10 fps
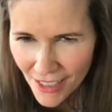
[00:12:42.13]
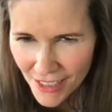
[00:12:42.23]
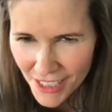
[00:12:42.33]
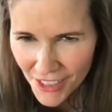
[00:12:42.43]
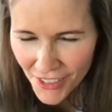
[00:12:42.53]

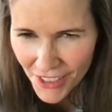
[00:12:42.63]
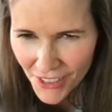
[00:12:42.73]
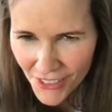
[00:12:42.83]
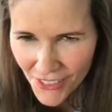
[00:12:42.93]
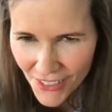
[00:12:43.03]

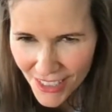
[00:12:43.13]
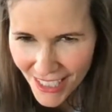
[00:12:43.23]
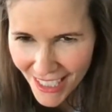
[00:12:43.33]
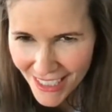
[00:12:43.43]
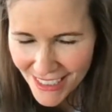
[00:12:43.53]
Ontario.
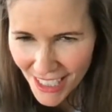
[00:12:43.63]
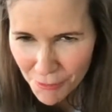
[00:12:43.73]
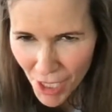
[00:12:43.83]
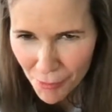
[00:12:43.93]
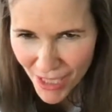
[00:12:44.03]
Nice.
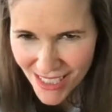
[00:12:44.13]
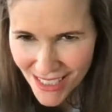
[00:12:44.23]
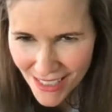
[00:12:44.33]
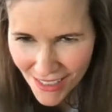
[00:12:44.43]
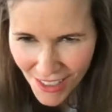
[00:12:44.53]
My
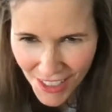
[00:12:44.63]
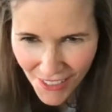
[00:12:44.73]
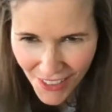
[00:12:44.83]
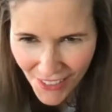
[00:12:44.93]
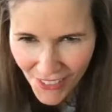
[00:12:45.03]
besties in
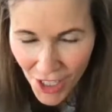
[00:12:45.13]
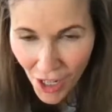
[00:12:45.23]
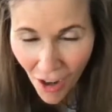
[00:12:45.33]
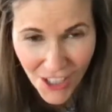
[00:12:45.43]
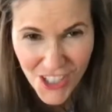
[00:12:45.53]
Ontario.
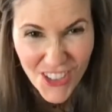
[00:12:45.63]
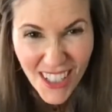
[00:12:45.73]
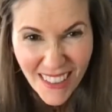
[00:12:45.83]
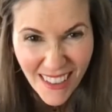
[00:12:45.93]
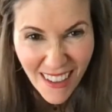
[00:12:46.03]

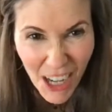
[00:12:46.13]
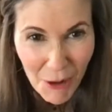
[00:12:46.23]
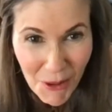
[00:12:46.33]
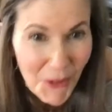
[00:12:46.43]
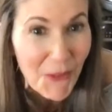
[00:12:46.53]
Australia.
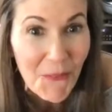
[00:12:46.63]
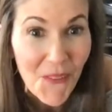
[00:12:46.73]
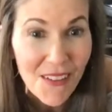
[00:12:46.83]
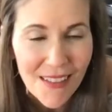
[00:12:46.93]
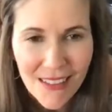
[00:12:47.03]
How
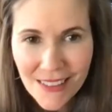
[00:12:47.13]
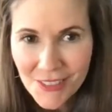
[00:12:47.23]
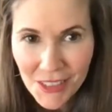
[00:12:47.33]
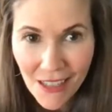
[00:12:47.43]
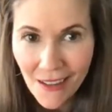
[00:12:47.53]
cool.
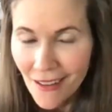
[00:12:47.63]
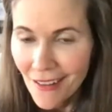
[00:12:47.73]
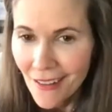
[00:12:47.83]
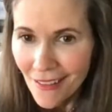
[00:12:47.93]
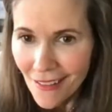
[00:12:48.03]

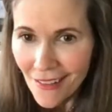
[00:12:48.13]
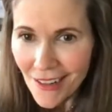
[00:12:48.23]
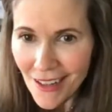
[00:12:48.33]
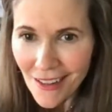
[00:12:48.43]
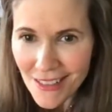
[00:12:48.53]

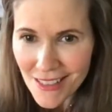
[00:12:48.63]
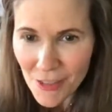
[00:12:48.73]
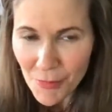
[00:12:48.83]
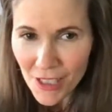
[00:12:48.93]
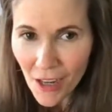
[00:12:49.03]

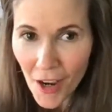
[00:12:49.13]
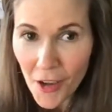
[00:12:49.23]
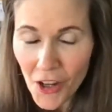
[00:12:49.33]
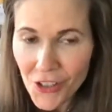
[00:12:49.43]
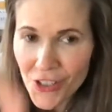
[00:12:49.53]
Awesome.
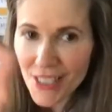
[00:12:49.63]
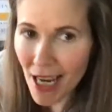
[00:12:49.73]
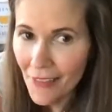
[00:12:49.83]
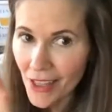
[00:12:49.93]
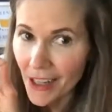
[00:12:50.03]
I
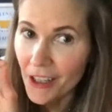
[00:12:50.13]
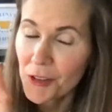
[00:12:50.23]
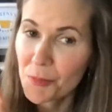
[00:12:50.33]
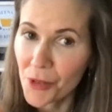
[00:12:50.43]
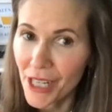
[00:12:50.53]
understand that I
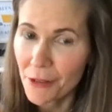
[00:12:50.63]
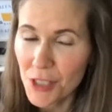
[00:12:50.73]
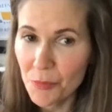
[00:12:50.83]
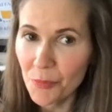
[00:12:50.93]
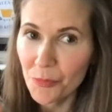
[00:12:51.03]

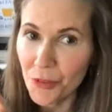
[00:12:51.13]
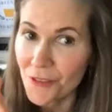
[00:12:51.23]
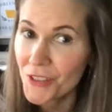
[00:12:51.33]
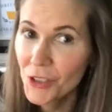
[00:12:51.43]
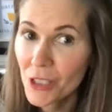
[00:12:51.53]
pronounce
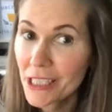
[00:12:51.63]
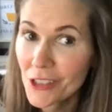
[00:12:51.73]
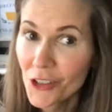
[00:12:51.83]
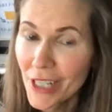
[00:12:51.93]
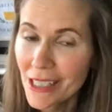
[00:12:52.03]
Burville
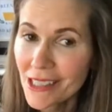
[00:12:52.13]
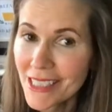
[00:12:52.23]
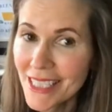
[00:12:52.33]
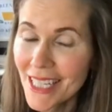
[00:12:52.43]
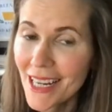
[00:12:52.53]

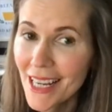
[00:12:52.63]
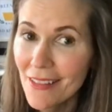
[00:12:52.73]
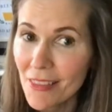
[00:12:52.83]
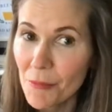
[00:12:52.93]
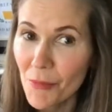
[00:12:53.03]
incorrectly,
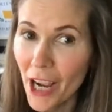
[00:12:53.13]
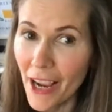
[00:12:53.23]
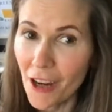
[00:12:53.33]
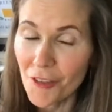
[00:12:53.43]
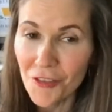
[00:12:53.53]
and I
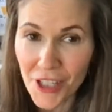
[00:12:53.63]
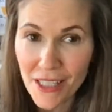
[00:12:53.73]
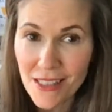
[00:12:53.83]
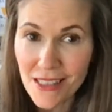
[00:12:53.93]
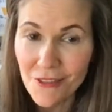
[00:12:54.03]
have
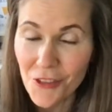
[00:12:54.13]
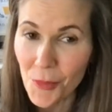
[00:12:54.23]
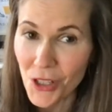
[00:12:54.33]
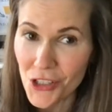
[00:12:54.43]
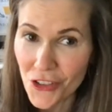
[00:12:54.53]
friends
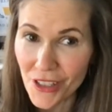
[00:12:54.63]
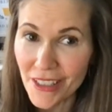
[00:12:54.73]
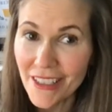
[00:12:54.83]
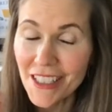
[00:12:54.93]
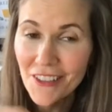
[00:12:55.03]
from
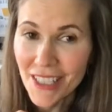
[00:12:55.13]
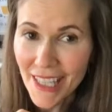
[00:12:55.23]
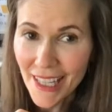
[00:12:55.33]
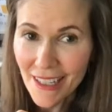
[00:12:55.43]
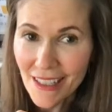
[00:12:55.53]
Australia here in
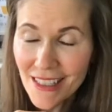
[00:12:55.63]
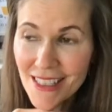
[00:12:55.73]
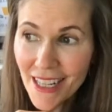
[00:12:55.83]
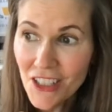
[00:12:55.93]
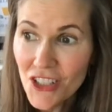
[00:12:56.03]
Canada.
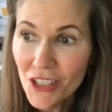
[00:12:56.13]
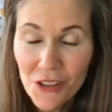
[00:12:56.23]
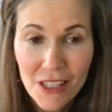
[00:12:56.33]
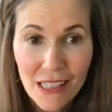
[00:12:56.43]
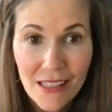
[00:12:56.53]
It's actually
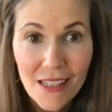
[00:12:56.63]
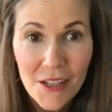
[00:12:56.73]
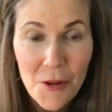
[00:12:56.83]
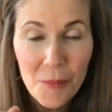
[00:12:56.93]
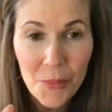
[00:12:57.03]
the
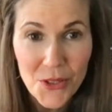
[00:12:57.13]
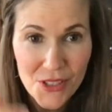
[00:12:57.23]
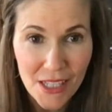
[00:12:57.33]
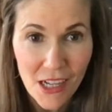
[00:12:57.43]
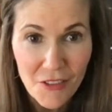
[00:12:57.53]

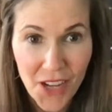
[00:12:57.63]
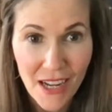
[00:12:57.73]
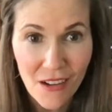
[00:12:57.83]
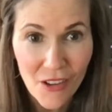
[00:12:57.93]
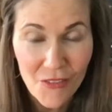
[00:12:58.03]
person that I've
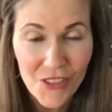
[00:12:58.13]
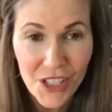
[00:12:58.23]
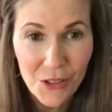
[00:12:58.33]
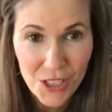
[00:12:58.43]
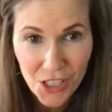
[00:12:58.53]
had on
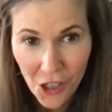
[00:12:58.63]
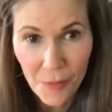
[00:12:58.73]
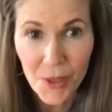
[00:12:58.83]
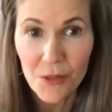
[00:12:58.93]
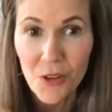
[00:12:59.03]
video to talk
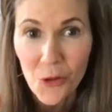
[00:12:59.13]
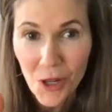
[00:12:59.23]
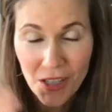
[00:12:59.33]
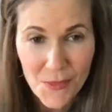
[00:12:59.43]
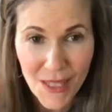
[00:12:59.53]
about O
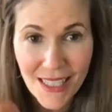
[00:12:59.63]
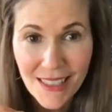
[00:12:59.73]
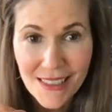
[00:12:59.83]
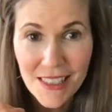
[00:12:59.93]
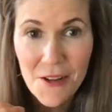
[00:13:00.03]

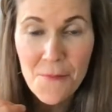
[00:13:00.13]
Cosmetics,